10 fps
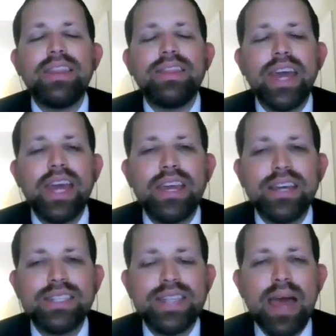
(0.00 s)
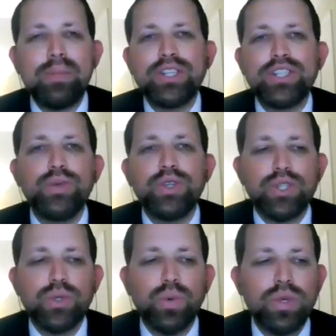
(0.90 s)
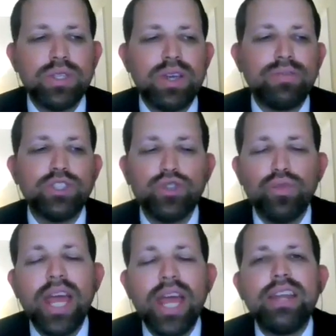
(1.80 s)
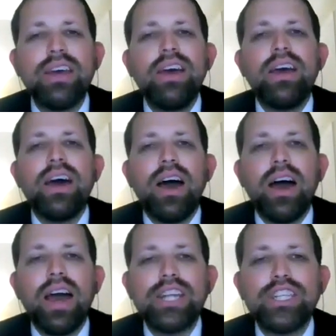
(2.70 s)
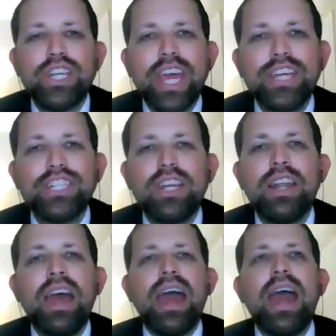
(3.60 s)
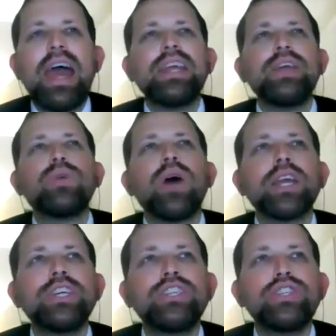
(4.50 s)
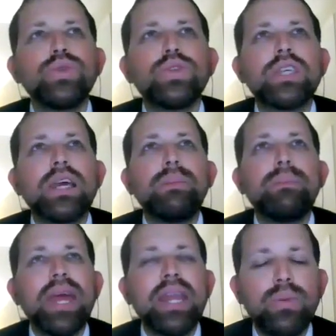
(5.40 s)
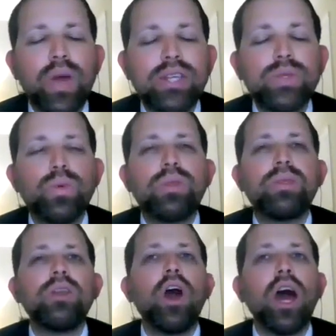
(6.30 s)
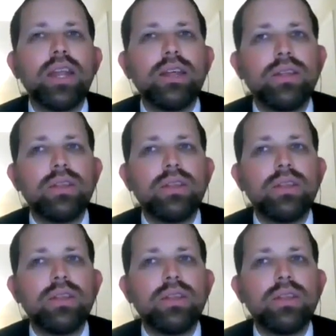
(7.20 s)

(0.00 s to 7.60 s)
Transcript: They established Jewish schools of trade, education, and Iraqi Jews in many ways, with not